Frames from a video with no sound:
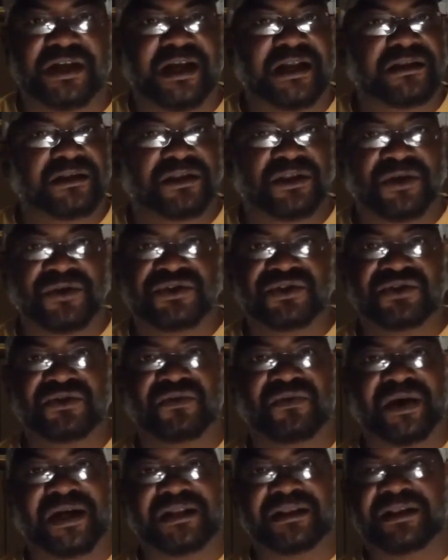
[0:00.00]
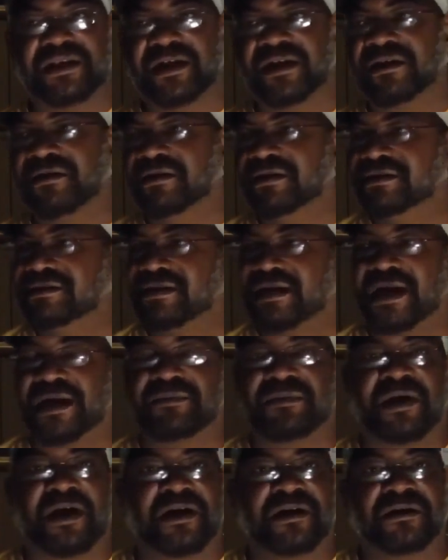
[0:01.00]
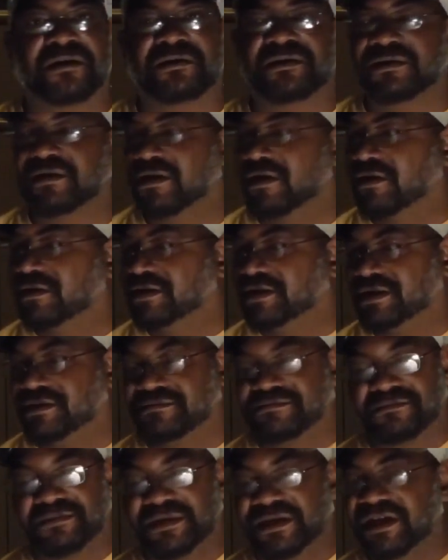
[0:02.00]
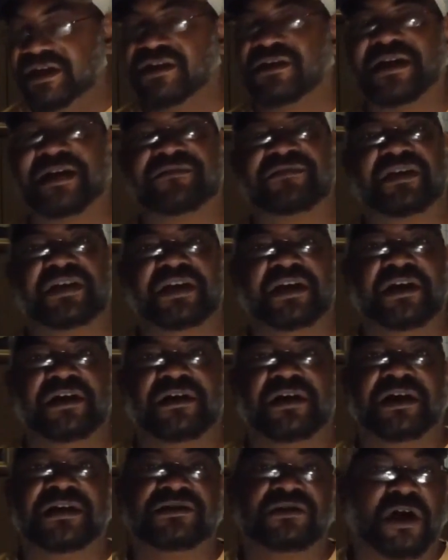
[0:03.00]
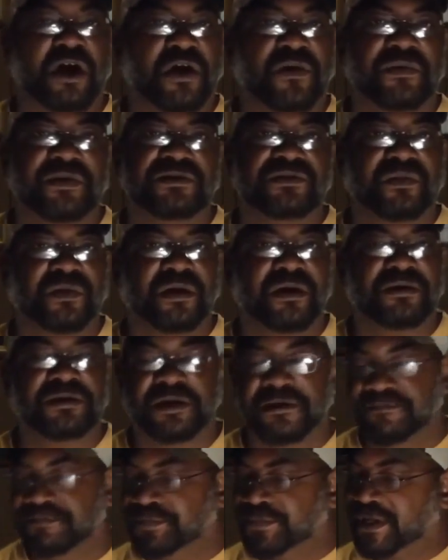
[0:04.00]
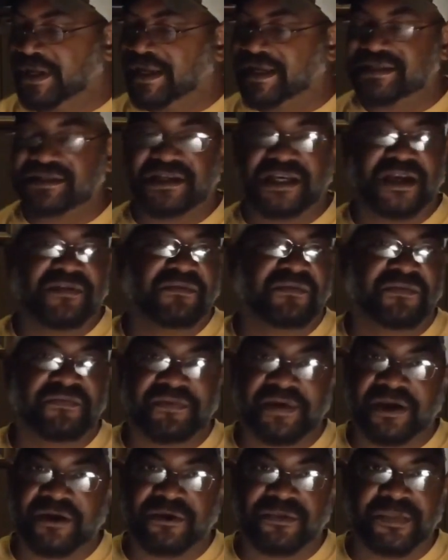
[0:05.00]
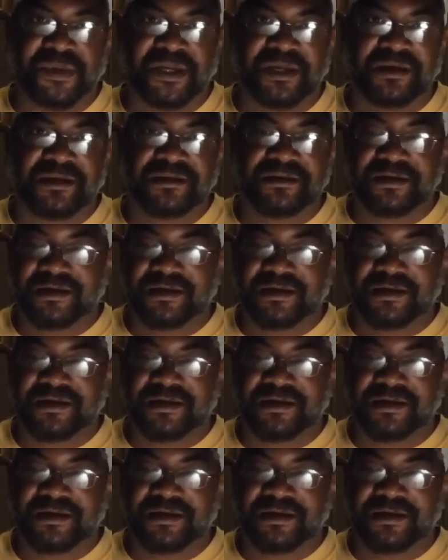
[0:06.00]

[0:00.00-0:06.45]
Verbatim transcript: knot, those two right there, time honored, year after year, has always worked, has never failed me.